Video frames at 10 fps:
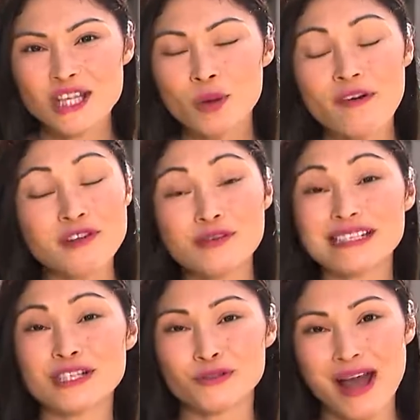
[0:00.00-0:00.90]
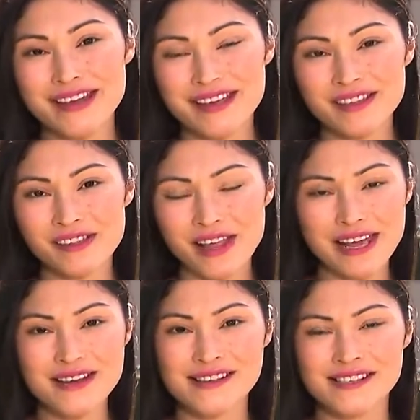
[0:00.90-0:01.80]
12 News is tracking the
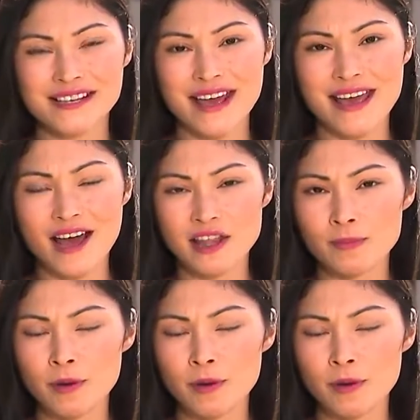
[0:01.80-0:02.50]
latest today on the